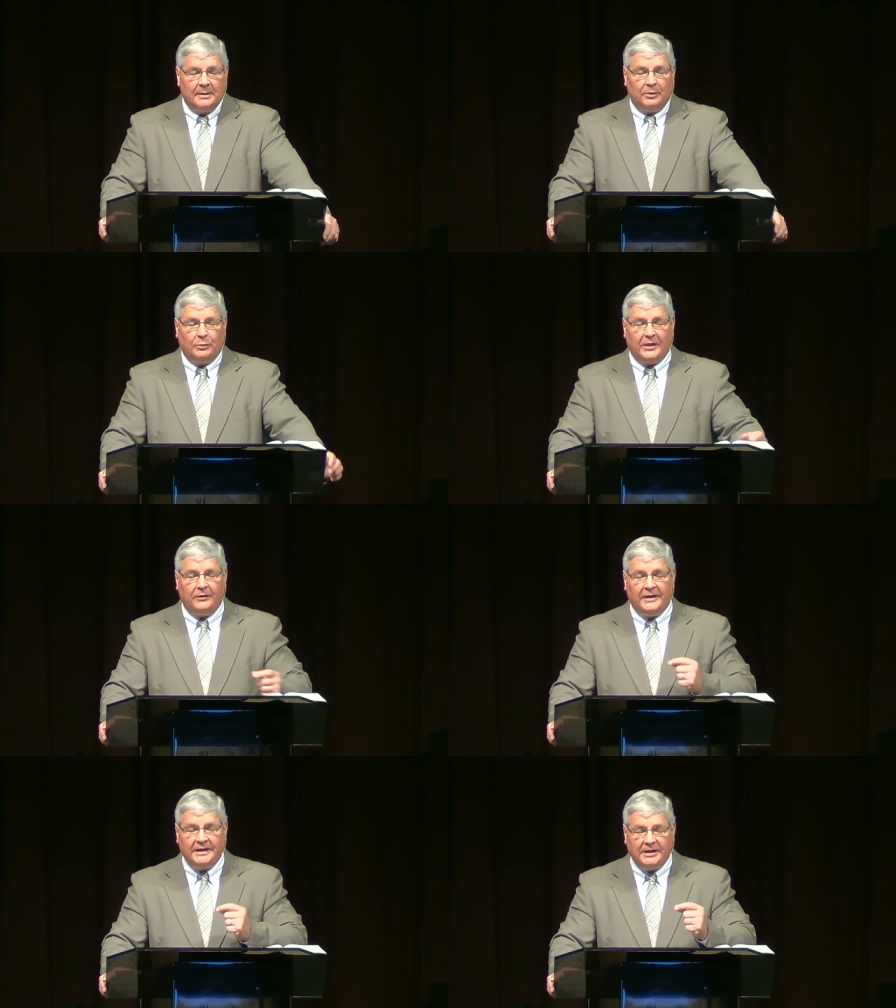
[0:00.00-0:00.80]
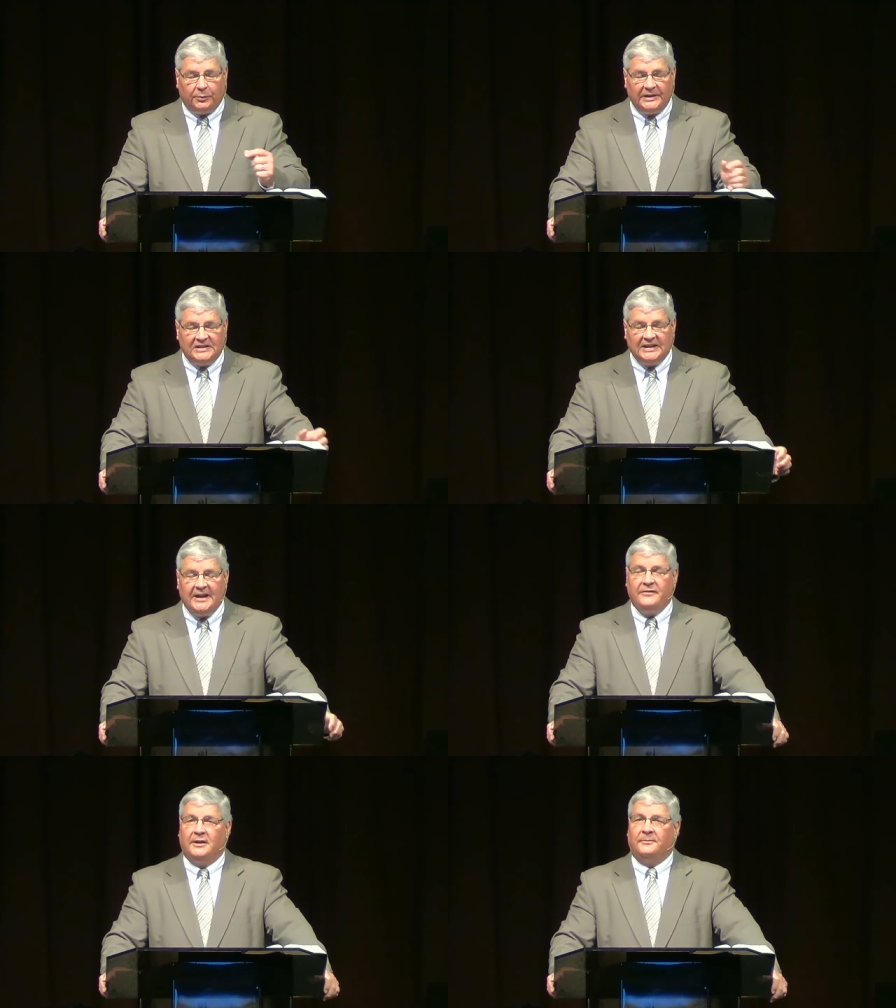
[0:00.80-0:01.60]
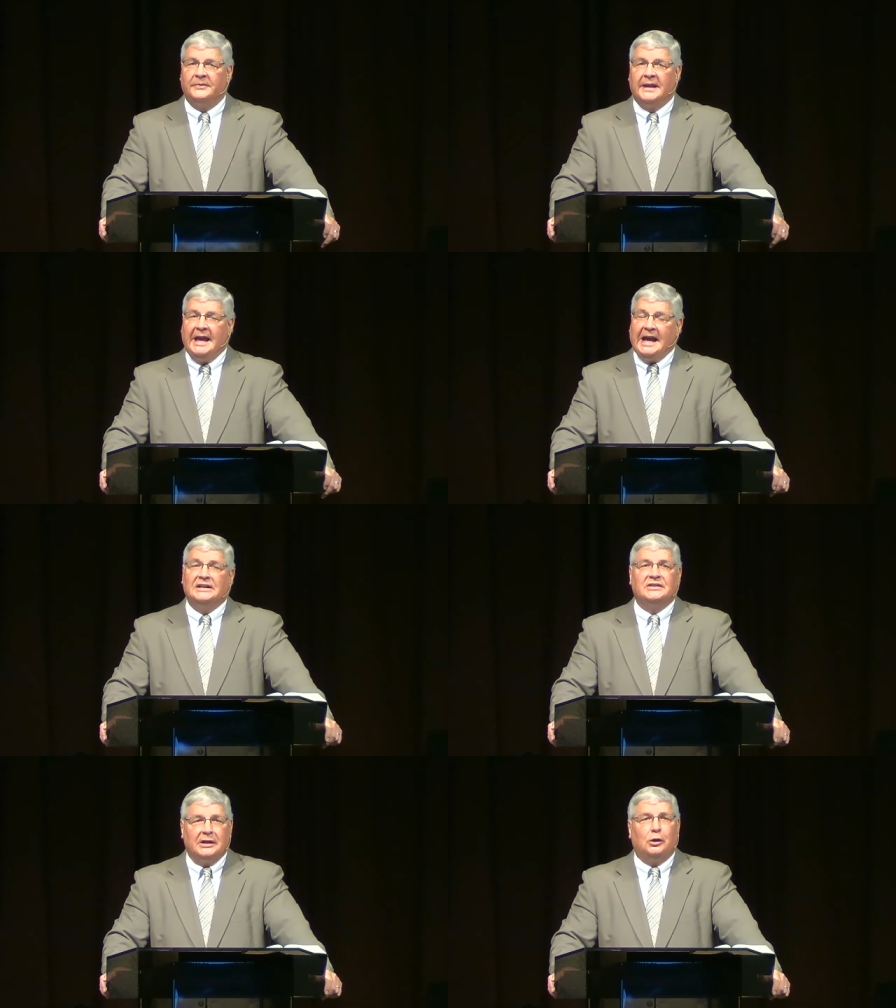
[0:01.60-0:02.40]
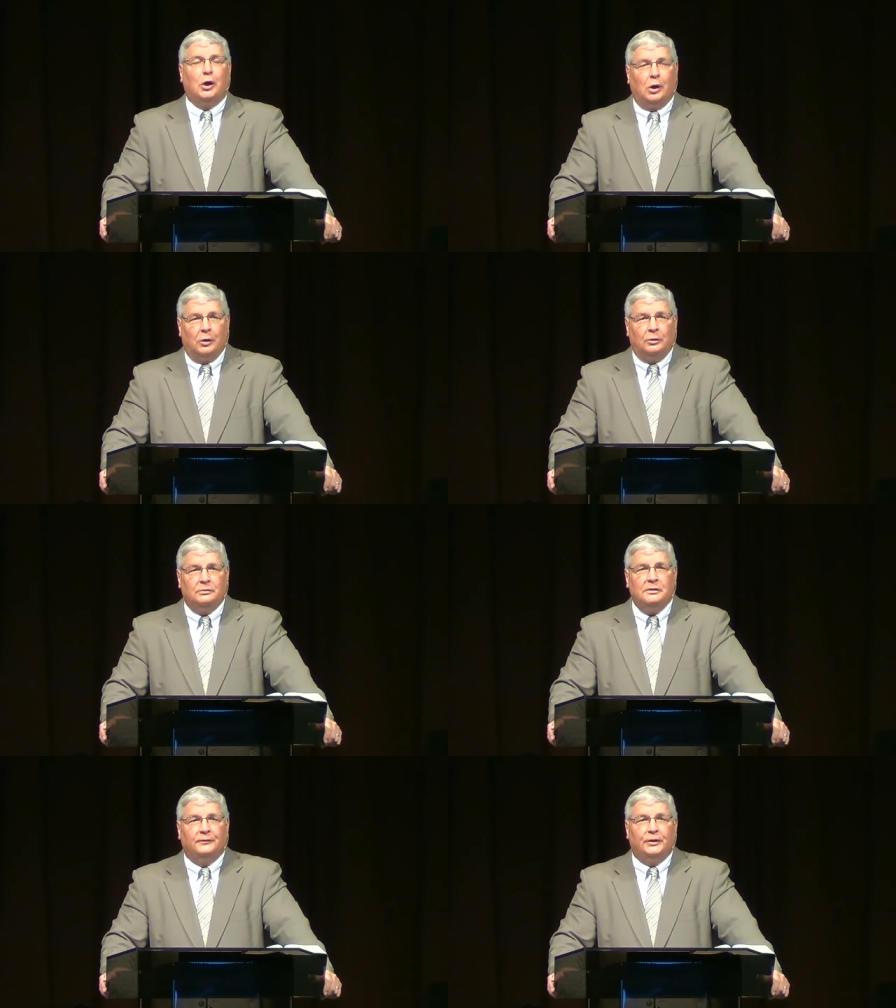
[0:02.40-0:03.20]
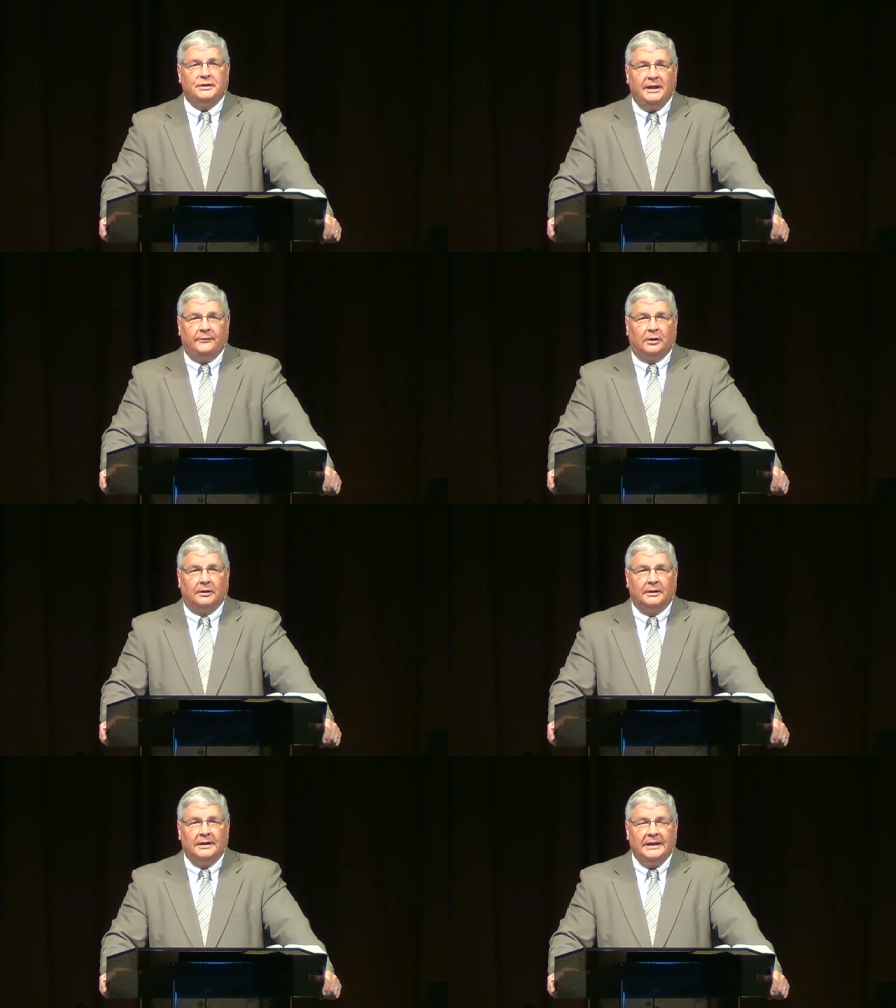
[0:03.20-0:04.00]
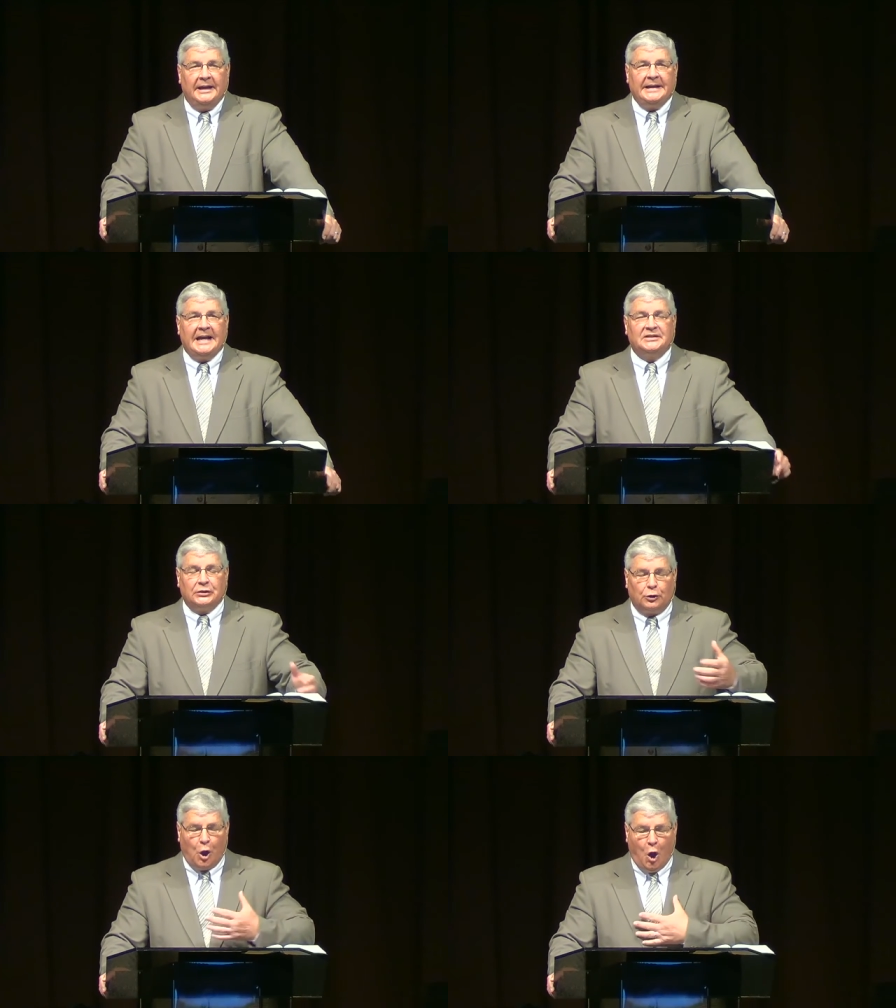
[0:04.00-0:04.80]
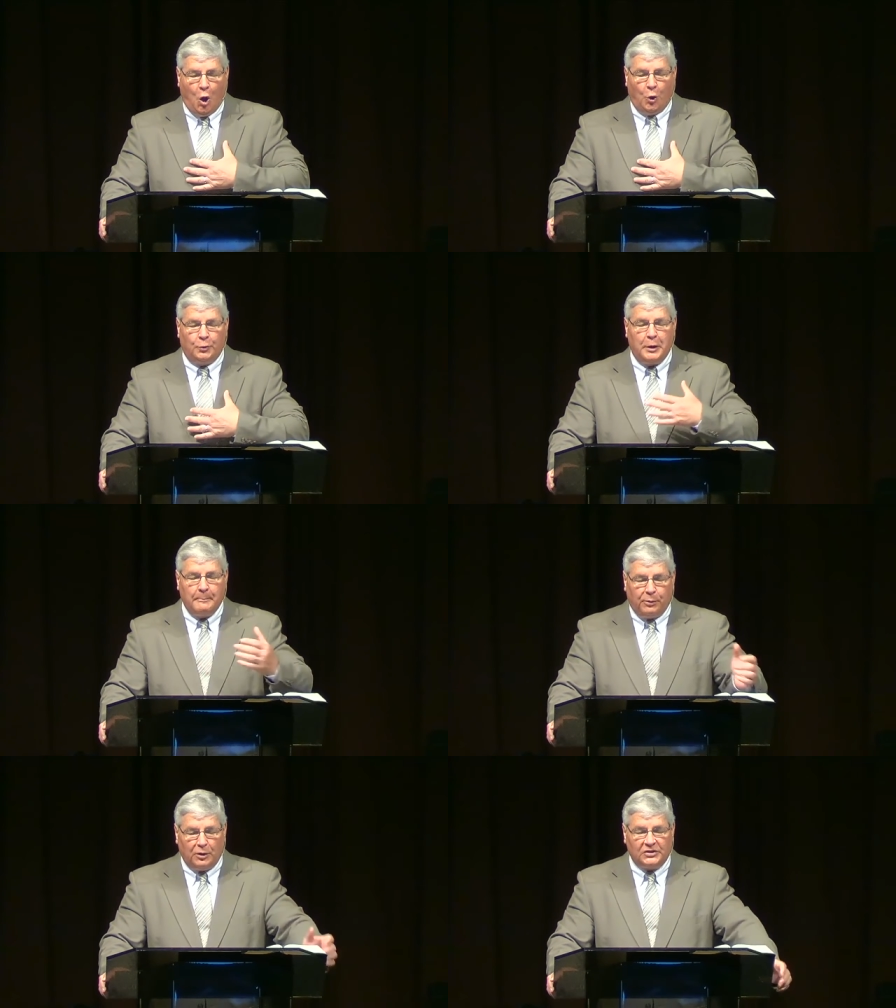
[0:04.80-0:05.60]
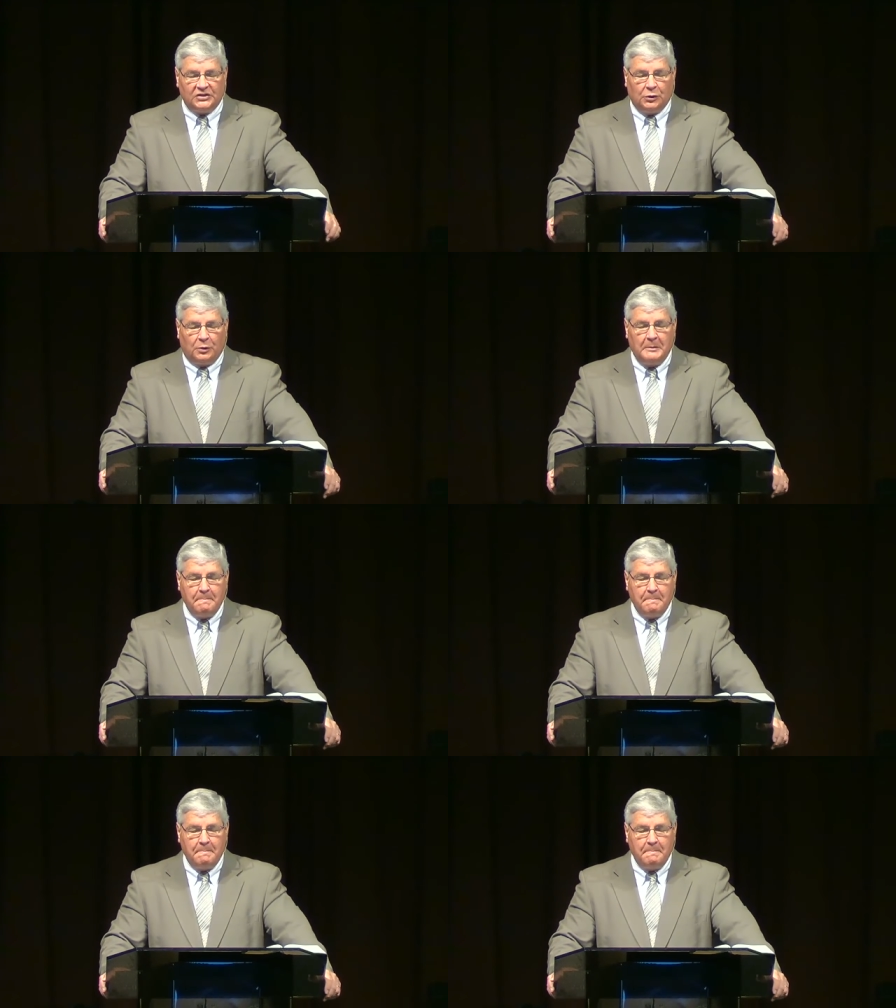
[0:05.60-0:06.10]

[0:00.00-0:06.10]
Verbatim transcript: but rather they need to receive him as their own forgiver and as their own personal